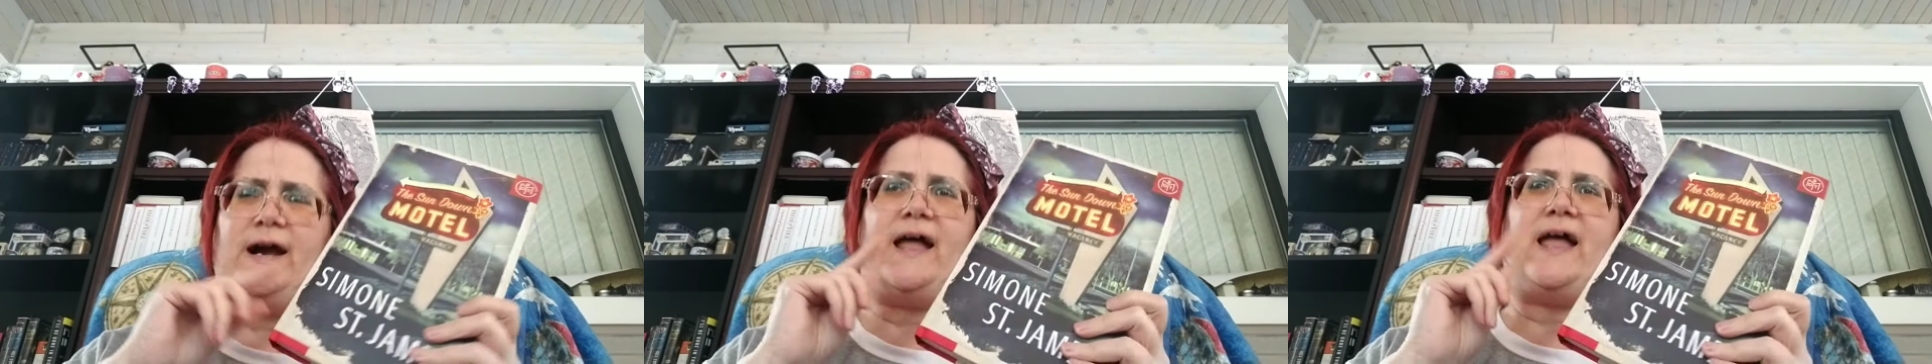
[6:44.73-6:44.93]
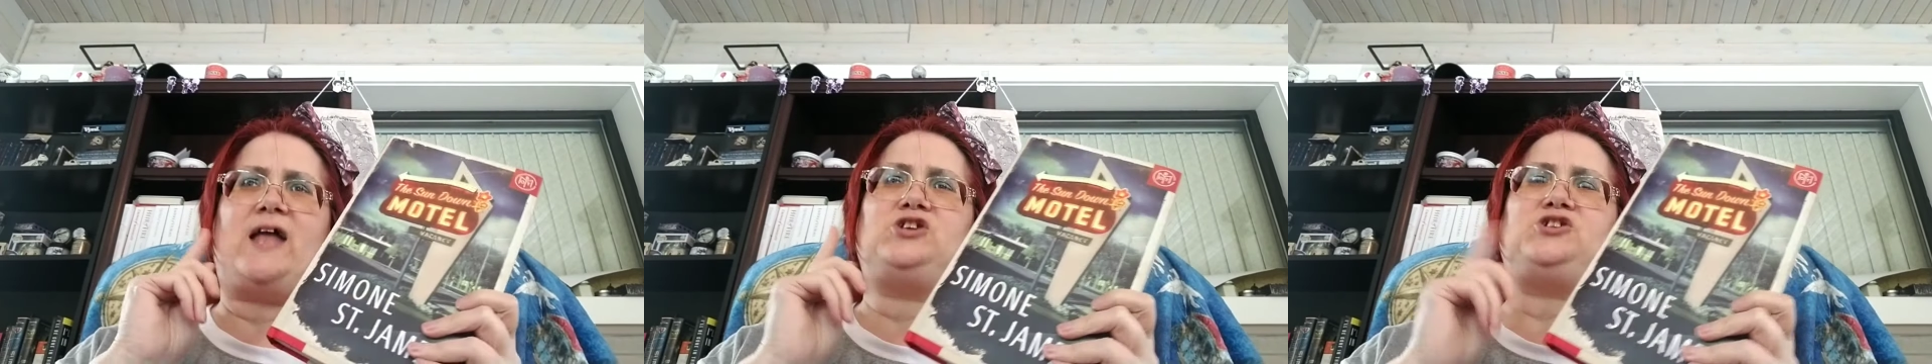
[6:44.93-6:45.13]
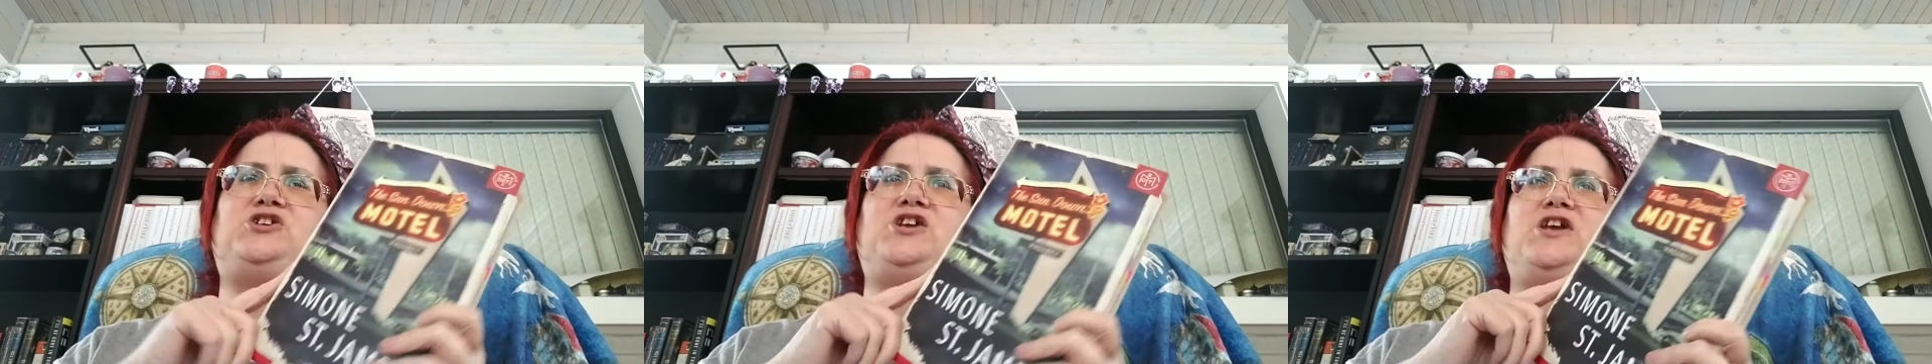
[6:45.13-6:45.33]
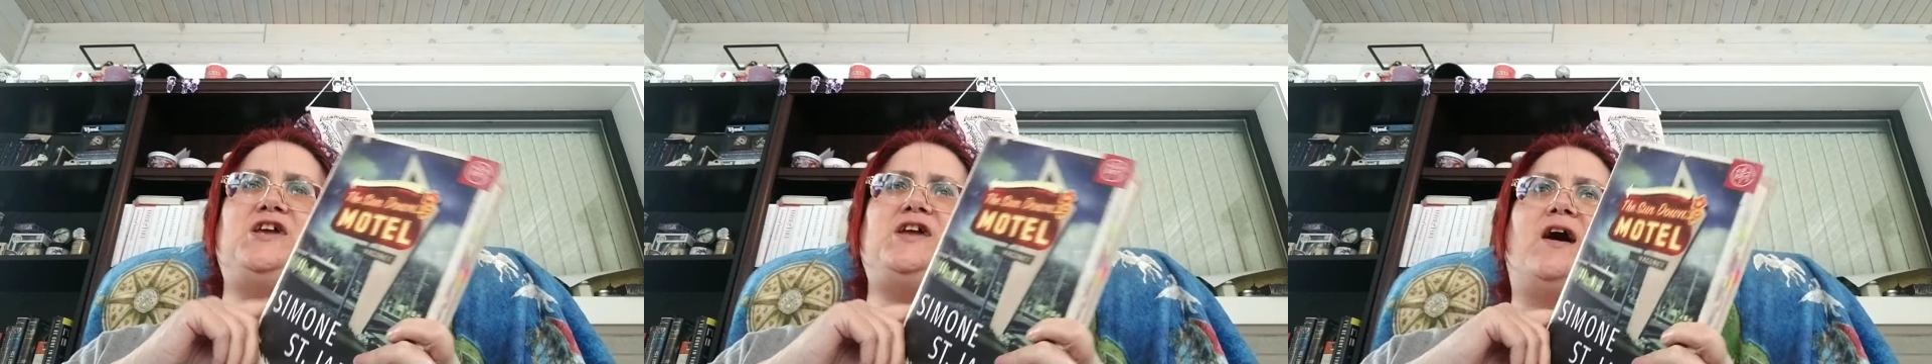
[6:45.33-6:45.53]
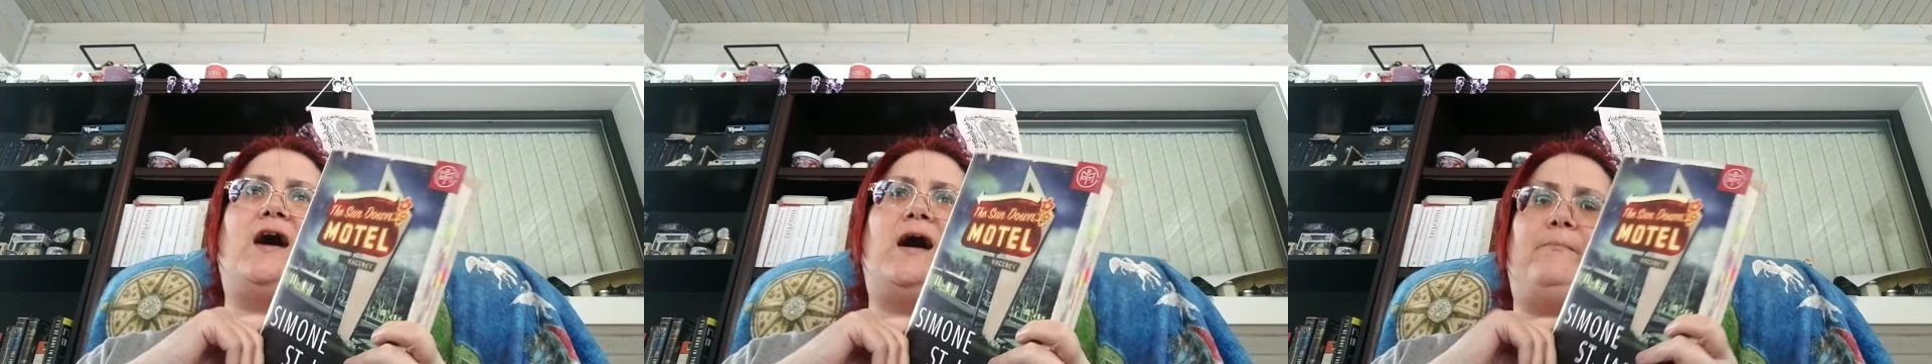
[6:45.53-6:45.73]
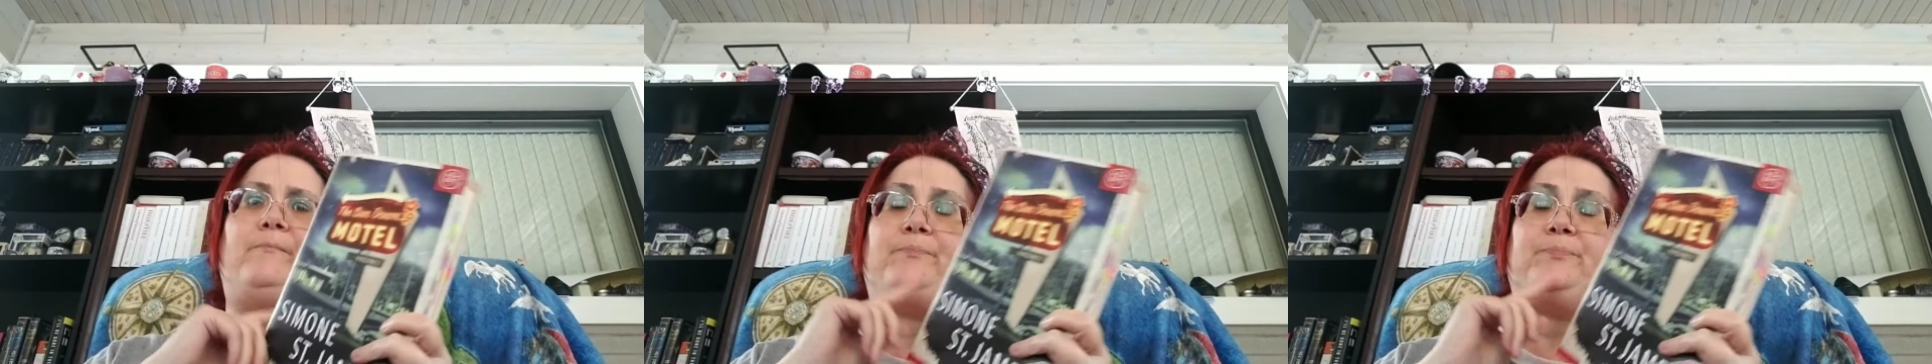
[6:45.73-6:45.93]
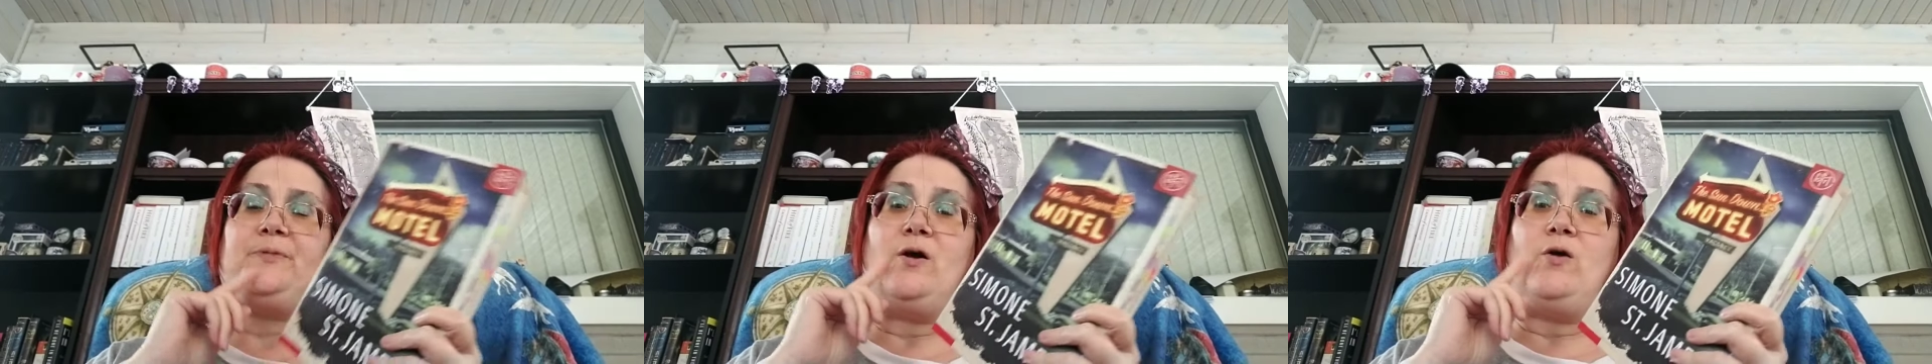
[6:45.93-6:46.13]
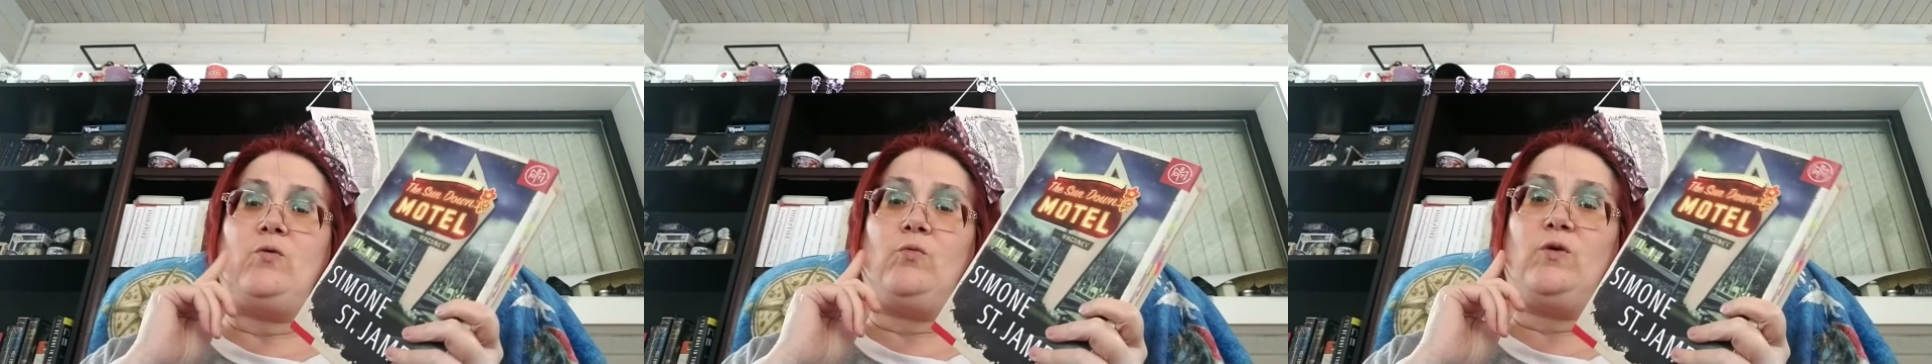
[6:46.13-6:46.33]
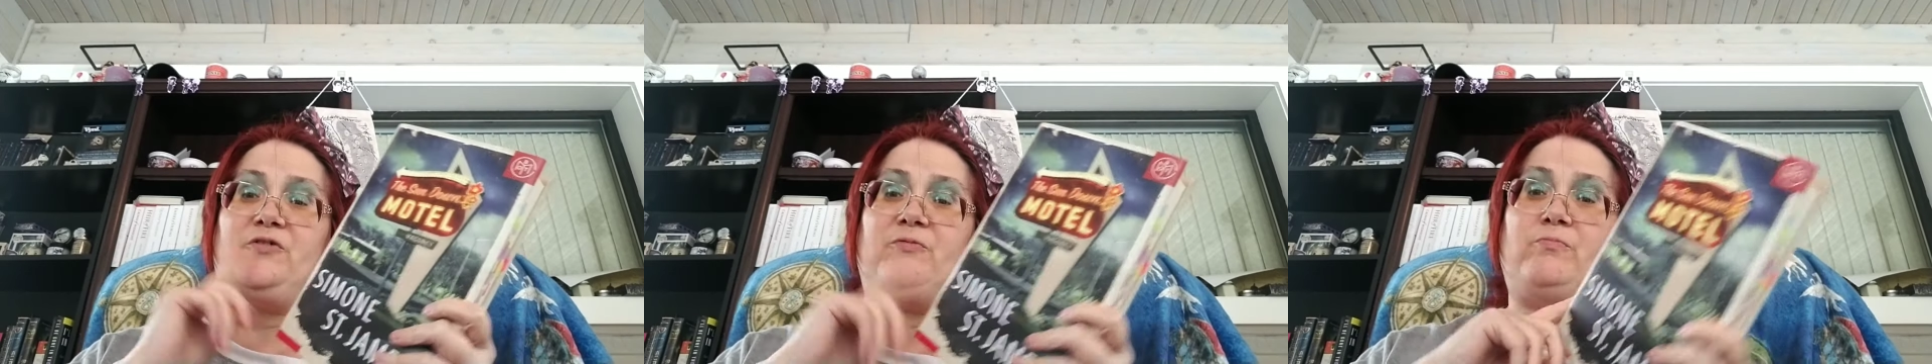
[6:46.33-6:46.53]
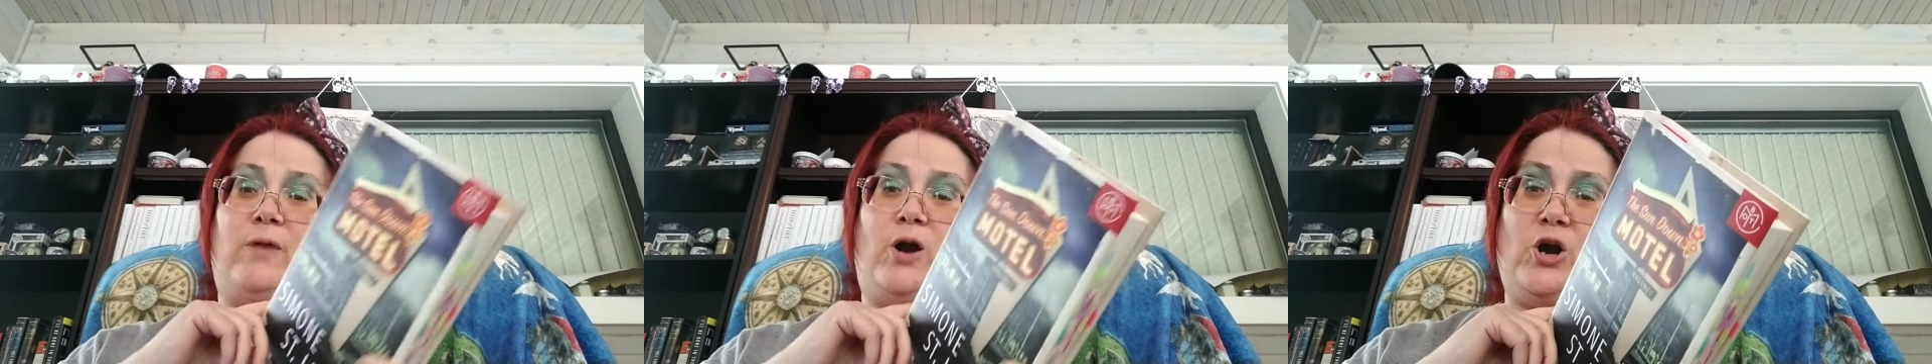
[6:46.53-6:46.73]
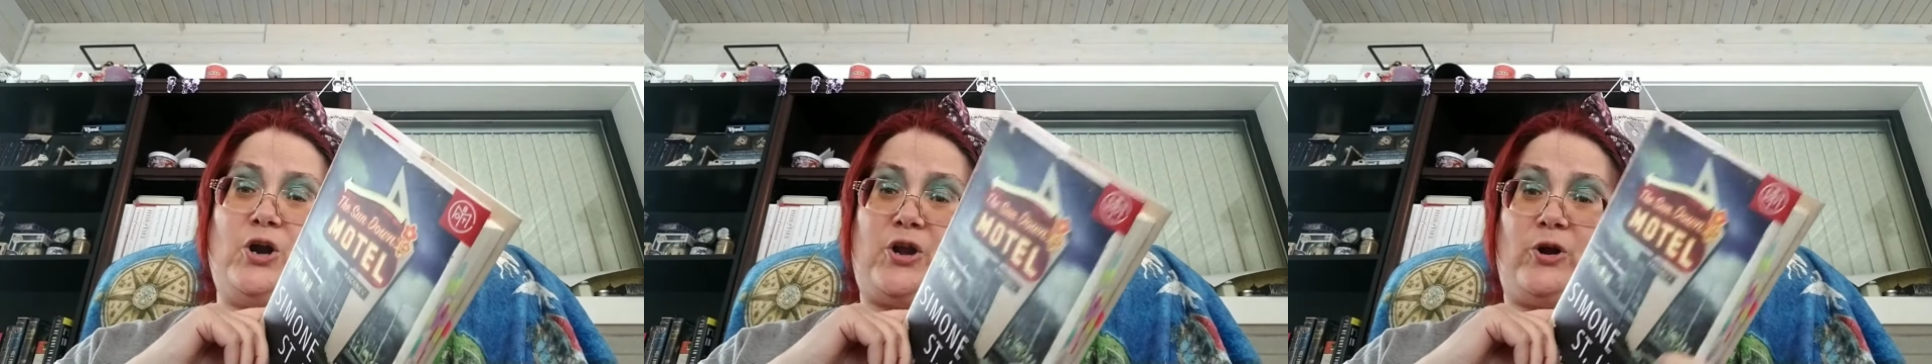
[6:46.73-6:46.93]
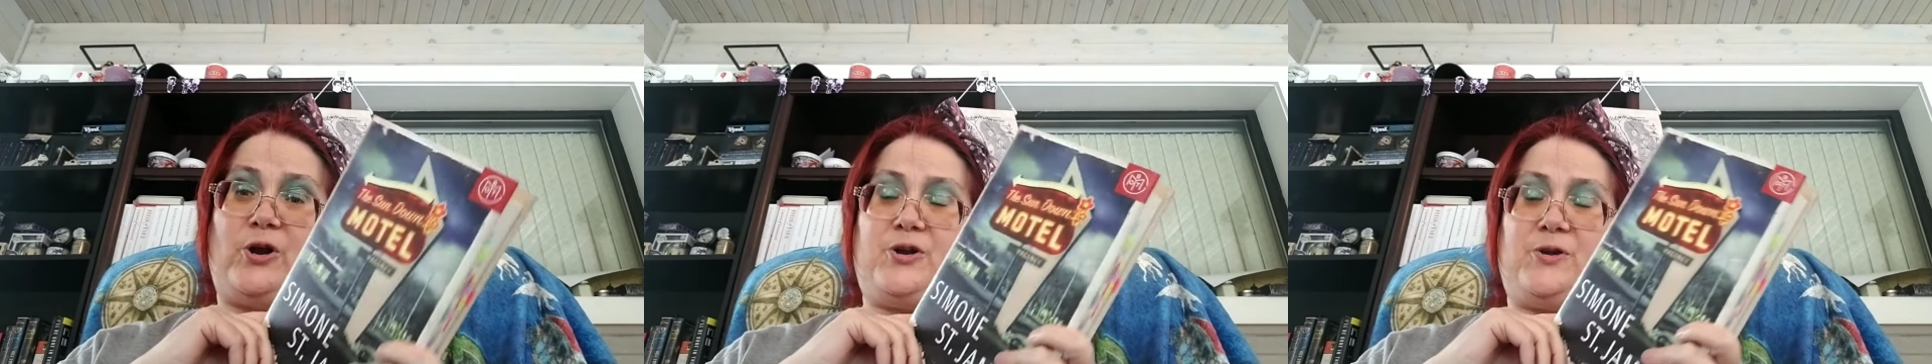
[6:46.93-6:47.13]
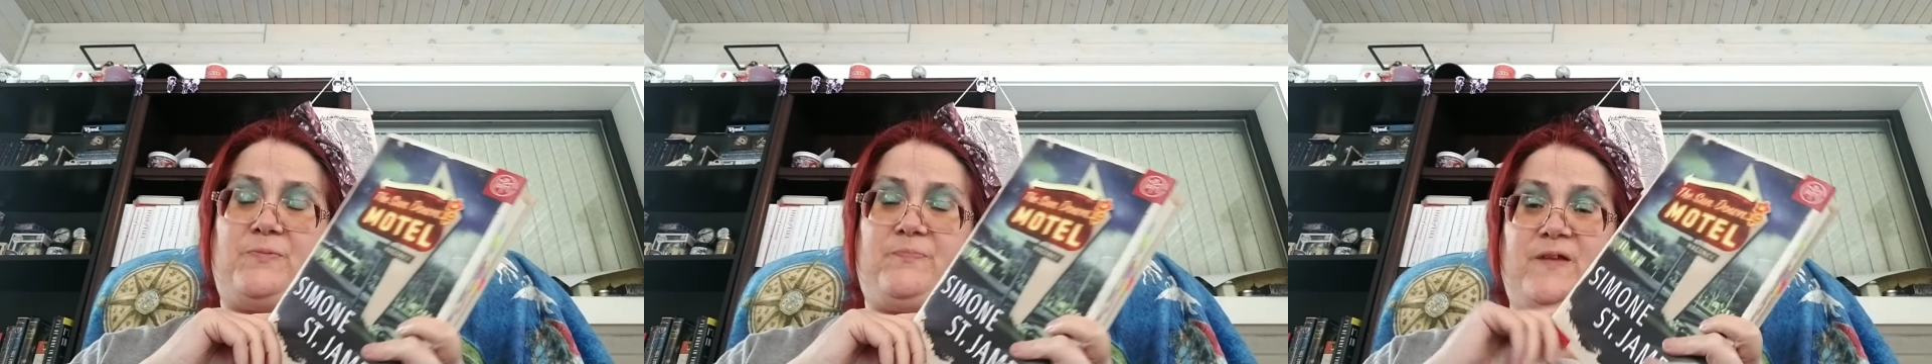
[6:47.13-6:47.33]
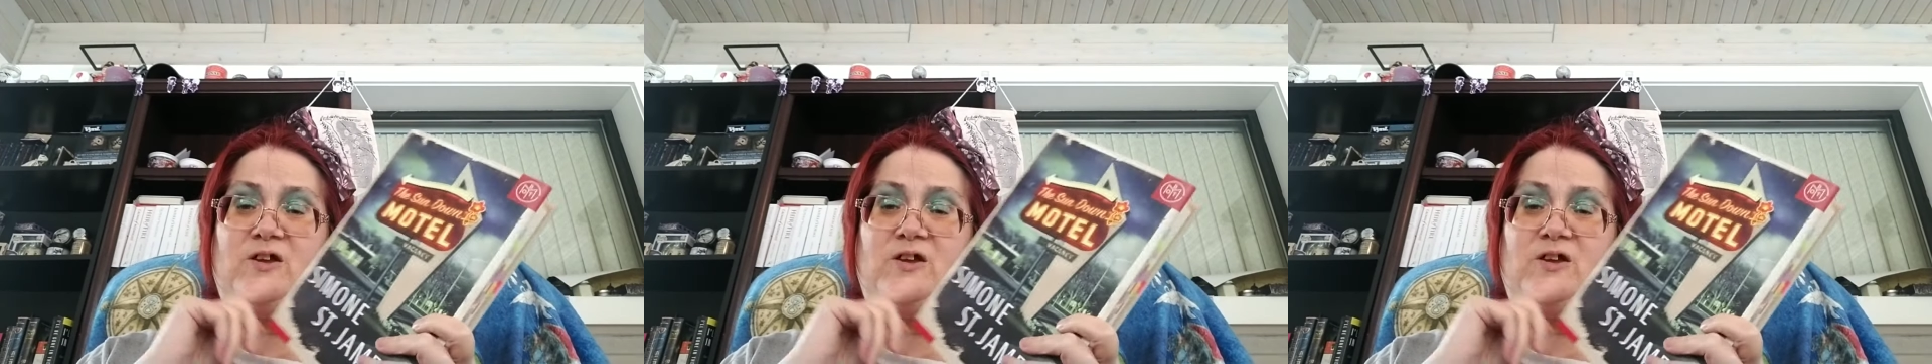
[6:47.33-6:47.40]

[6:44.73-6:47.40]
And she um, was murdered.